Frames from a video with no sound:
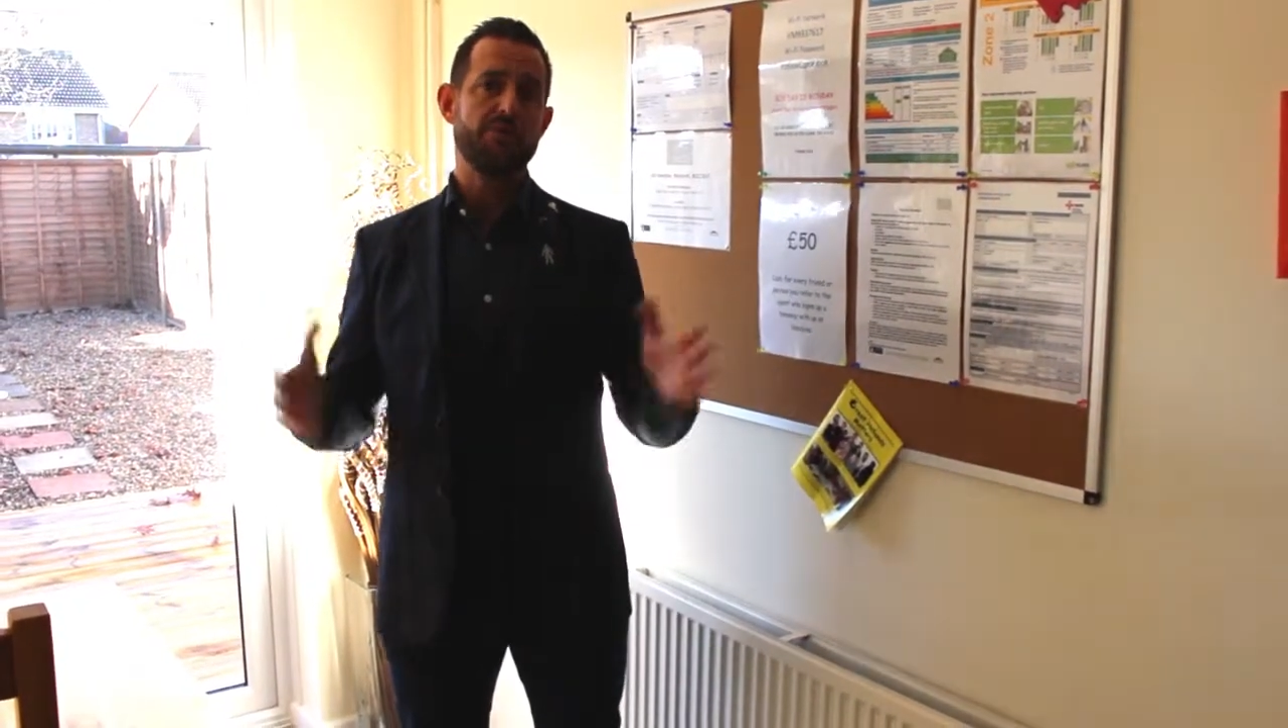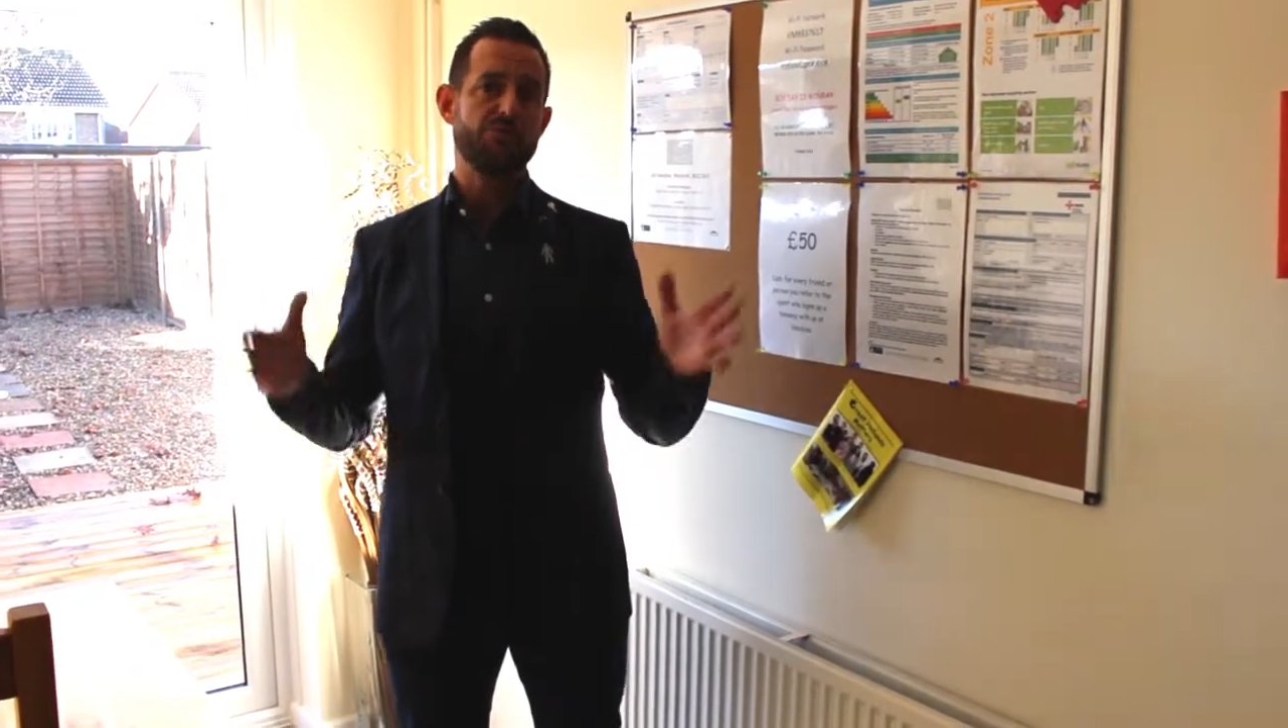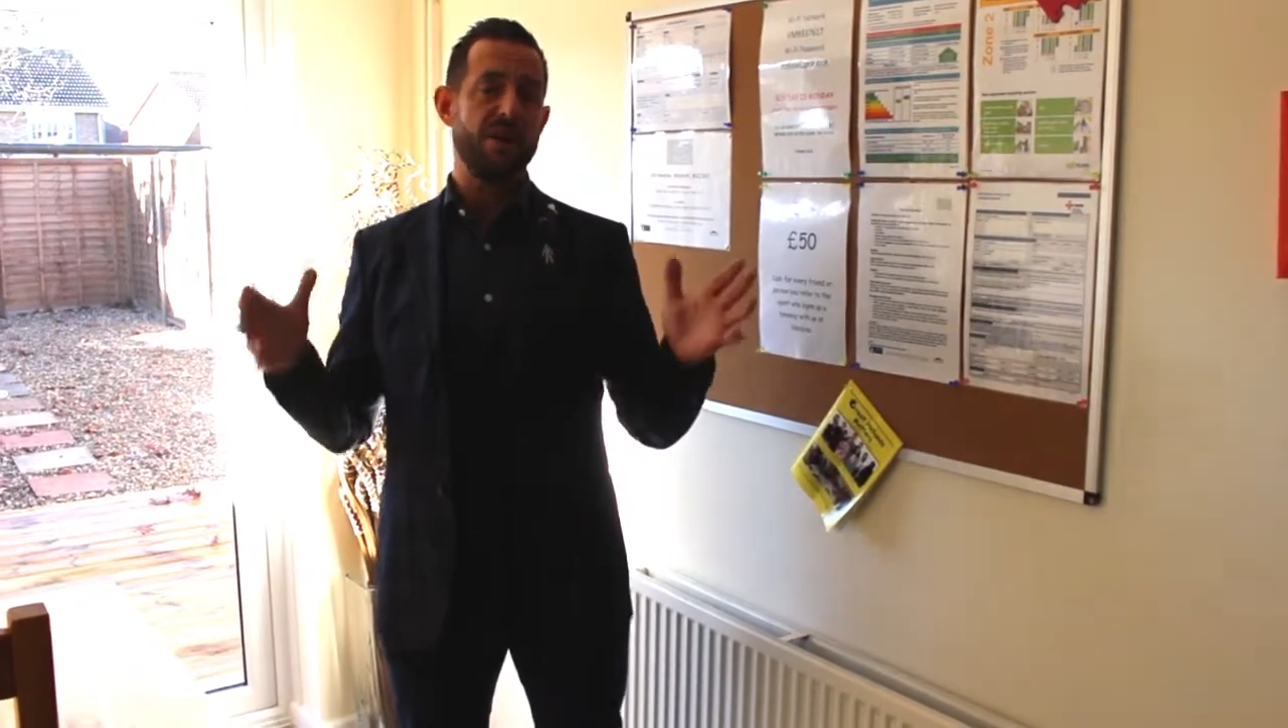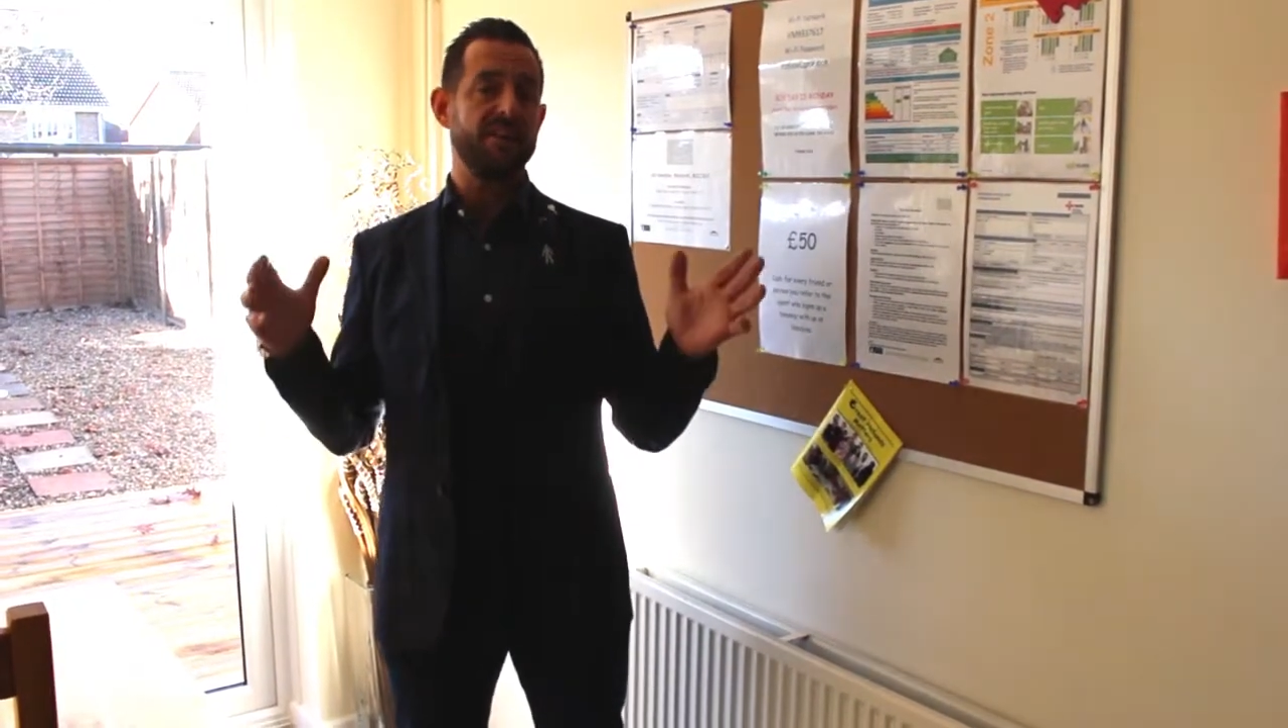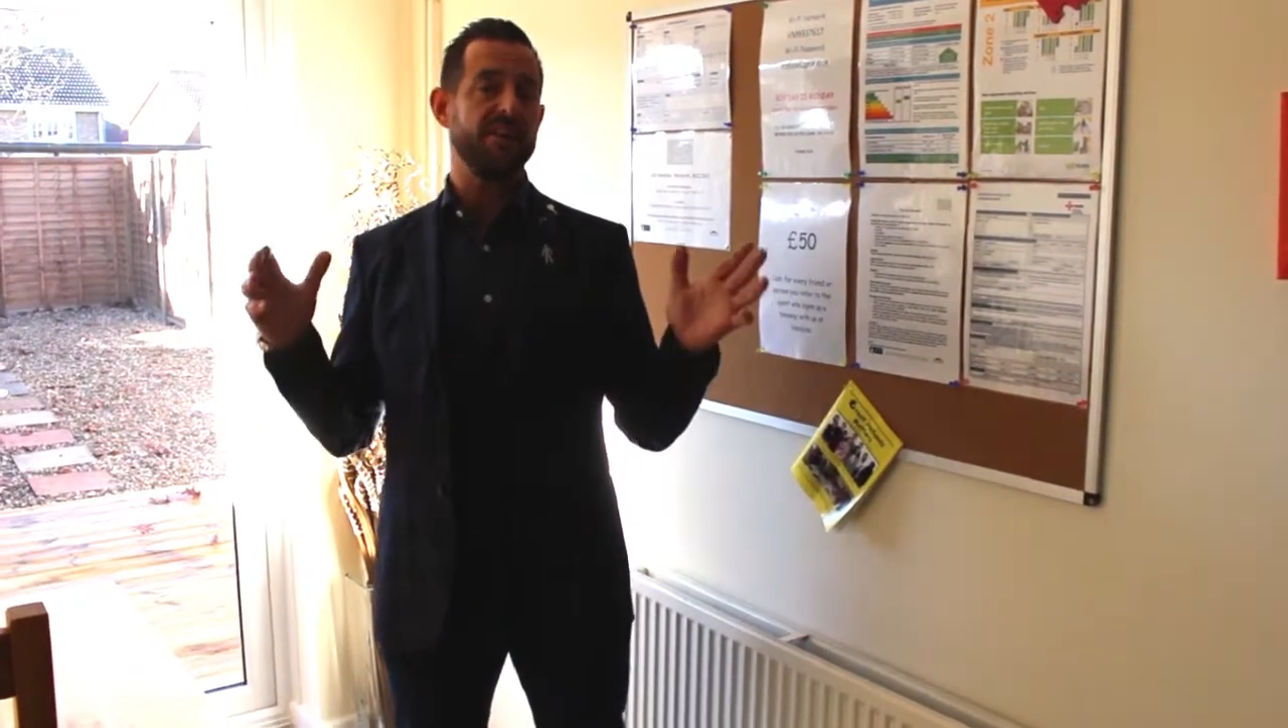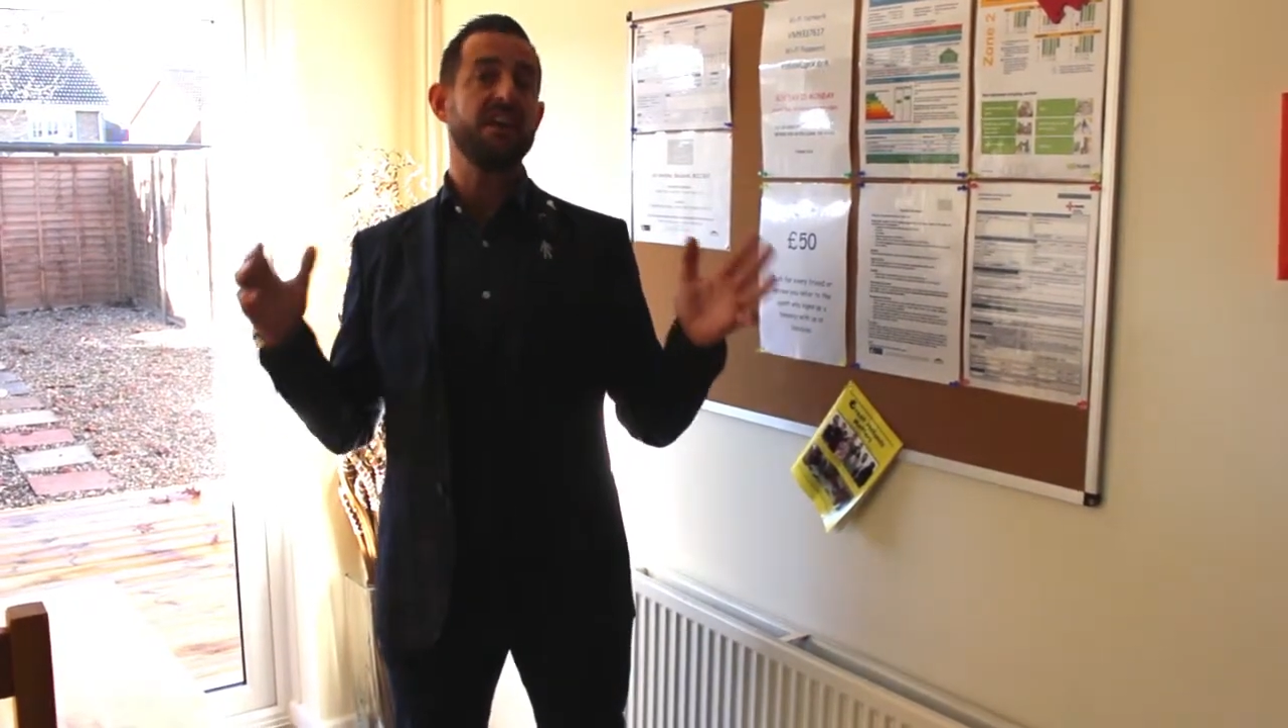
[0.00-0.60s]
creating an